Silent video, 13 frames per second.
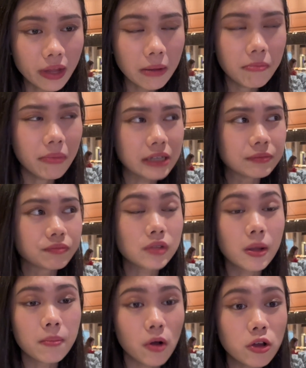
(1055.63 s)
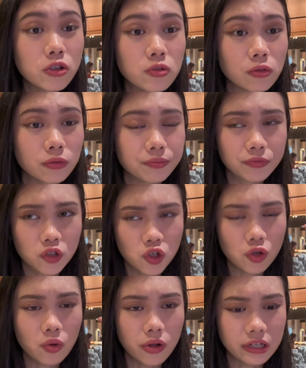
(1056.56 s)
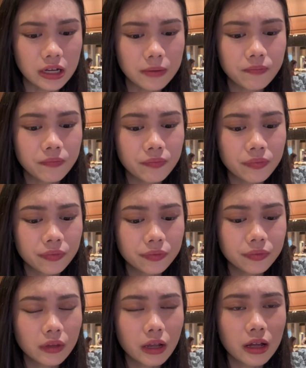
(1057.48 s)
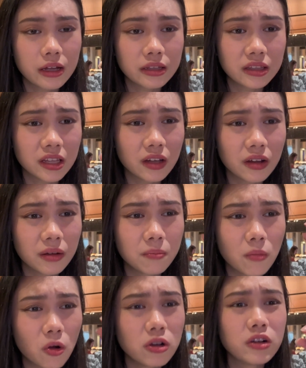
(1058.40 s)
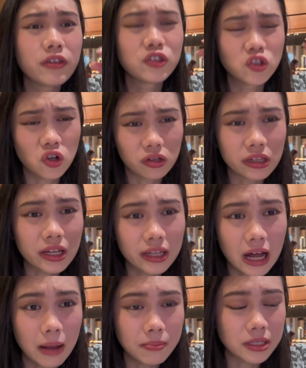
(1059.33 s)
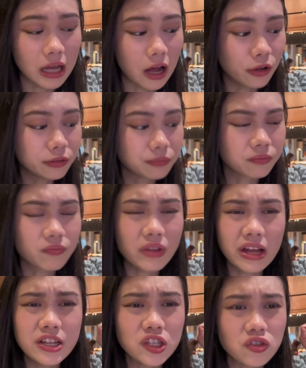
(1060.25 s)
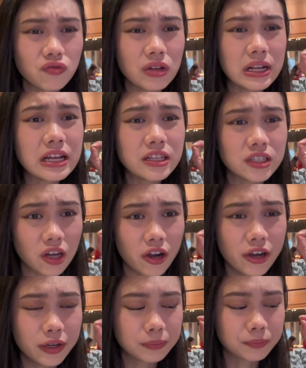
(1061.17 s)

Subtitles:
but the more you chew on it, the more chocolate comes out, and it's really dark.